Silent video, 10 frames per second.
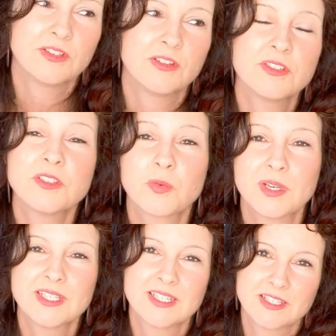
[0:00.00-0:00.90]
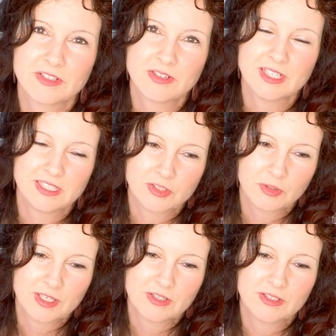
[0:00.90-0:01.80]
There's a twin sister
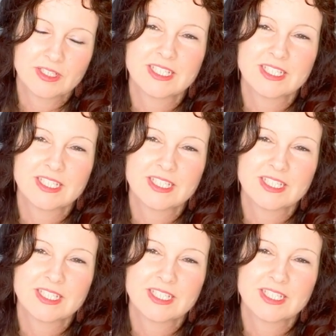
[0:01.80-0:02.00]
illustrator